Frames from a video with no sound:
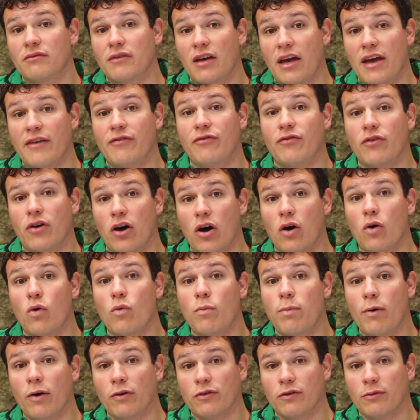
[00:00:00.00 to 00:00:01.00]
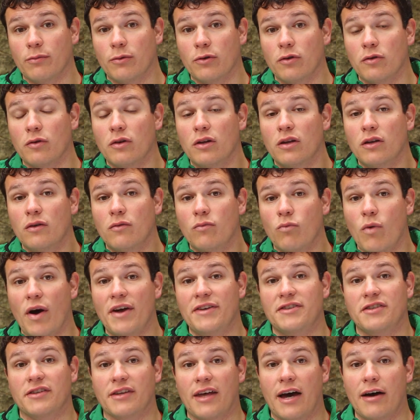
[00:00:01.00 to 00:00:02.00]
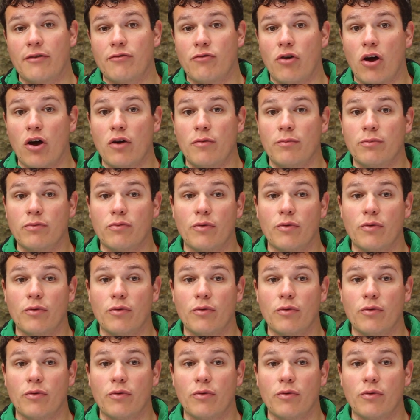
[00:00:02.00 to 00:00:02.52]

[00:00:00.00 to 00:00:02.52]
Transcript: if at all possible, weighting that rope.